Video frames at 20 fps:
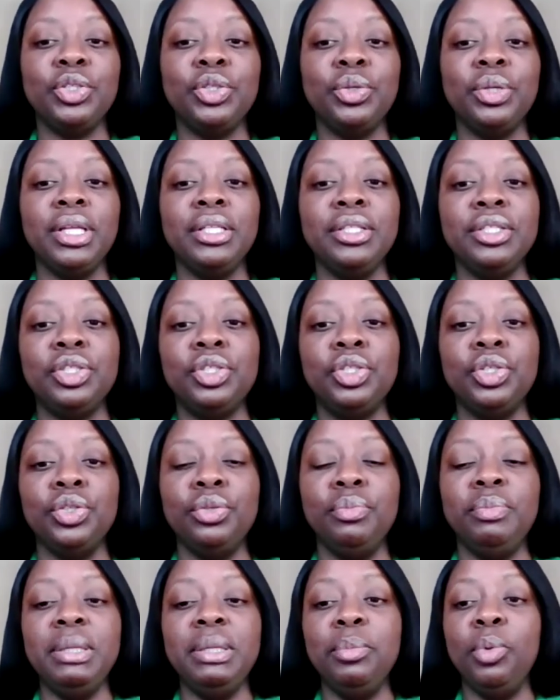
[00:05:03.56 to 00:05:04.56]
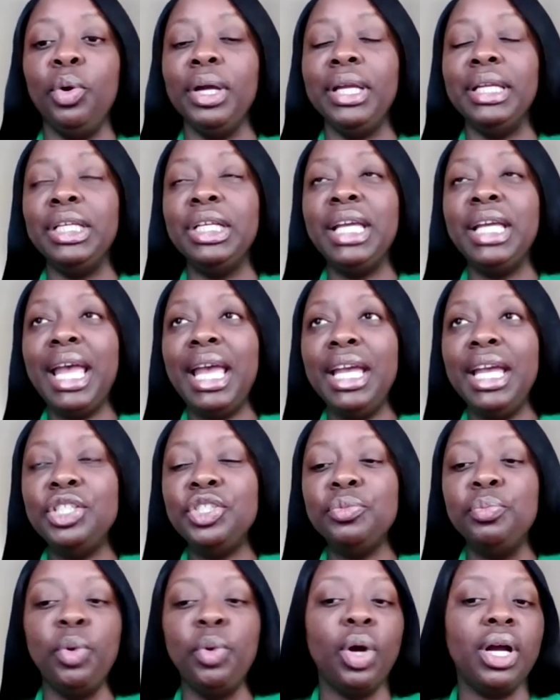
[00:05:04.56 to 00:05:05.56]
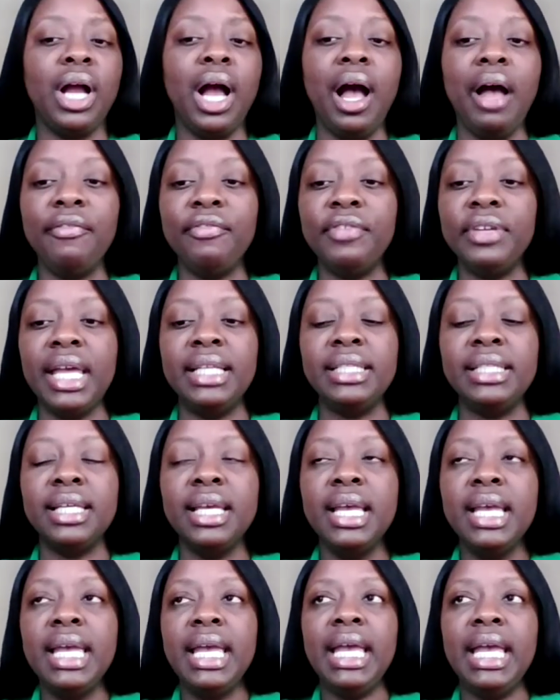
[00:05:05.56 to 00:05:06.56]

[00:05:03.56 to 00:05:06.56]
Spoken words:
our students to be more engaged, more confident